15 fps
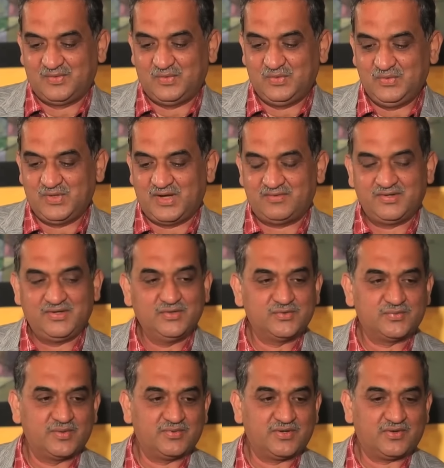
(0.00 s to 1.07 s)
"Do you have a
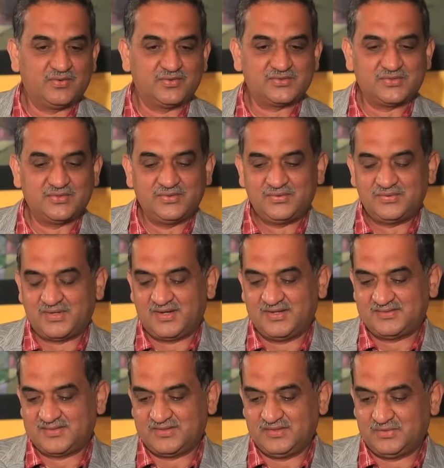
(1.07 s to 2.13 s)
newspaper close to you?" I
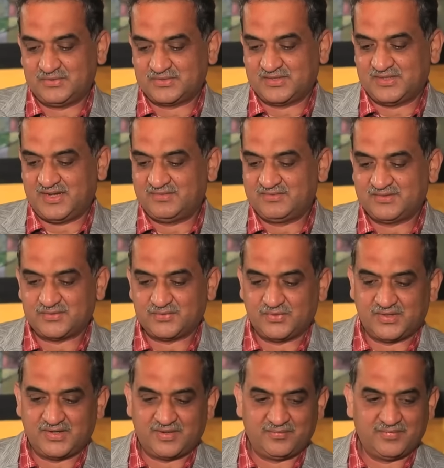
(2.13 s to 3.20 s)
said, "No, sir, I've just
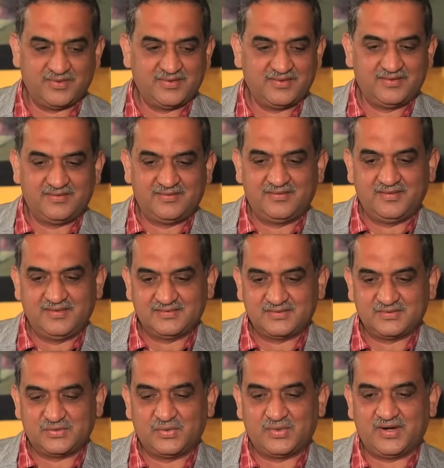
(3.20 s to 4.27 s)
woken up." He
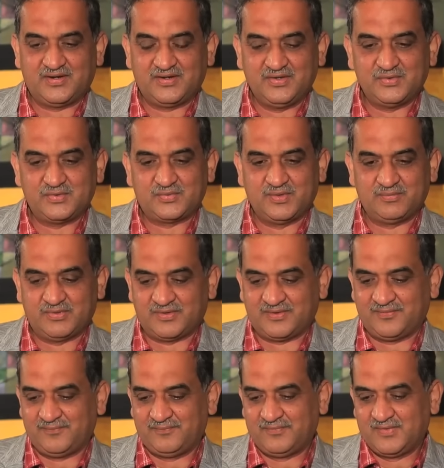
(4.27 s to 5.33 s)
says, "Go get a newspaper.
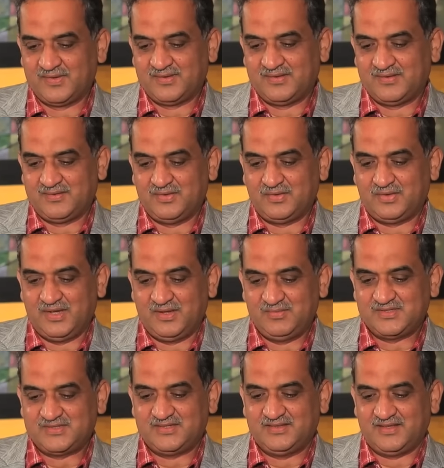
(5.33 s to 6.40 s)
Your name
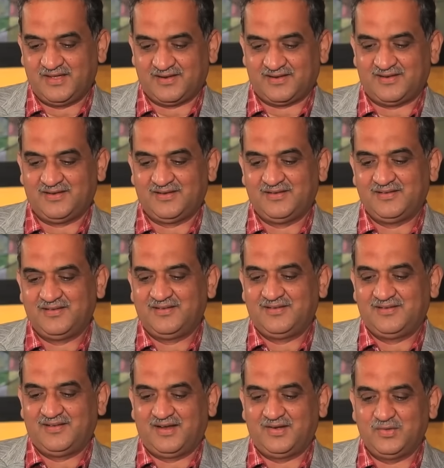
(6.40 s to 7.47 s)
is in there
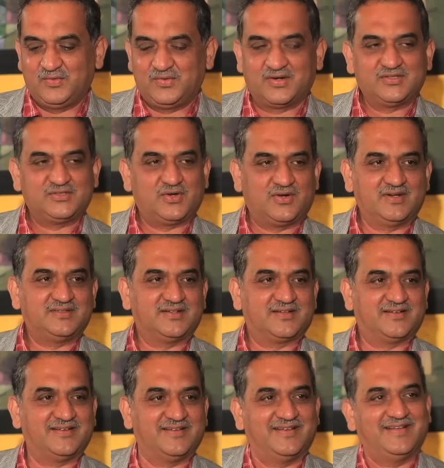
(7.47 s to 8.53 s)
and you've got a Shaurya
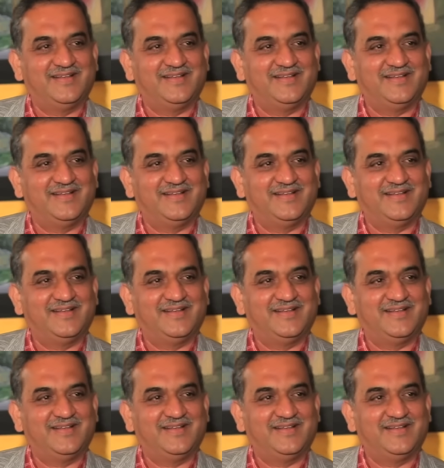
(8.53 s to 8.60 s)
Chakra."